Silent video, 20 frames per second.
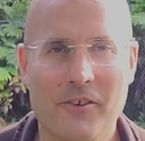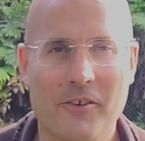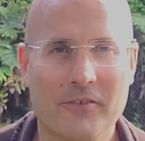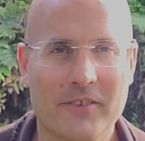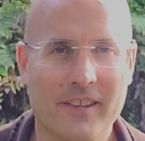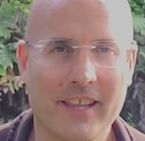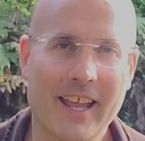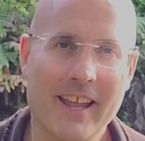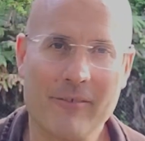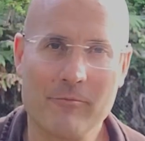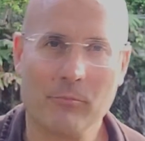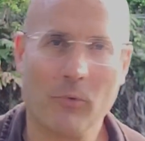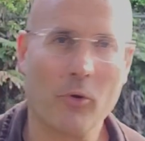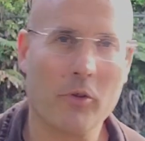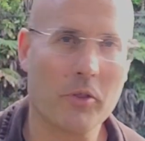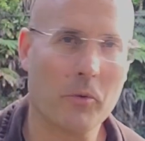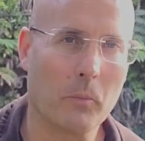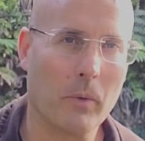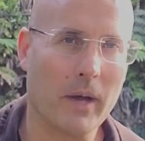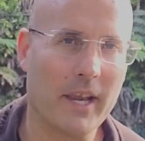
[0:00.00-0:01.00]
often they have
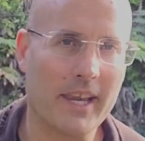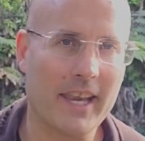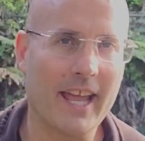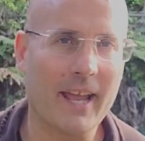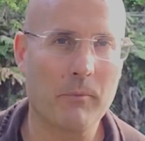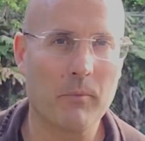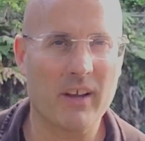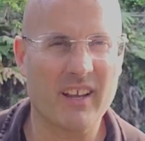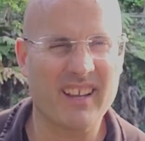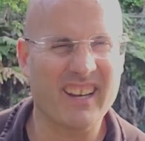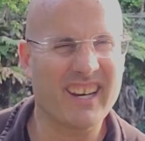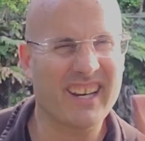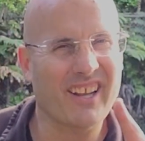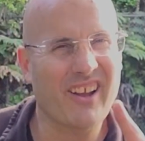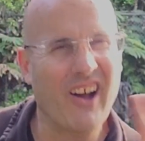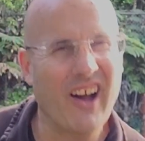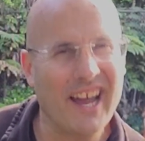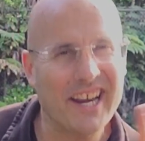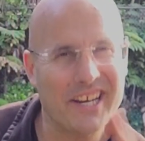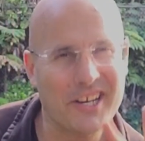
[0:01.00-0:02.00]
more than one name. We're gonna
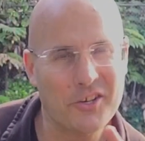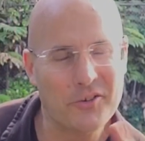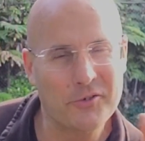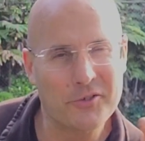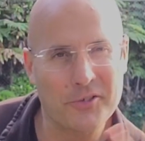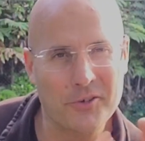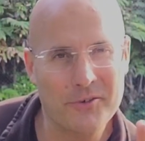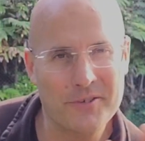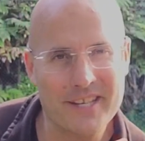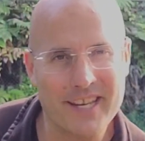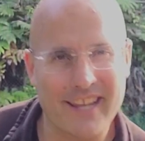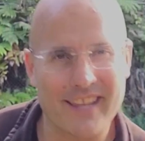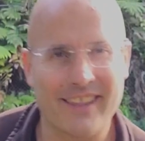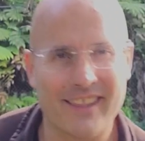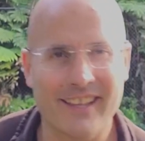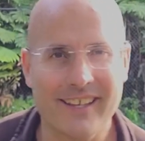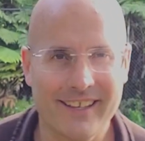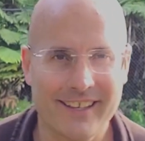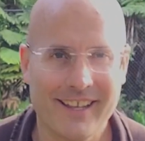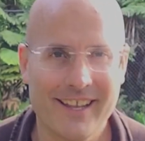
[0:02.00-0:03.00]
kind of do two
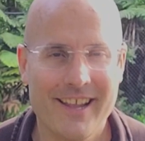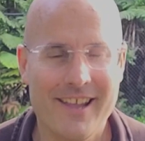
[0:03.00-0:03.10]
together.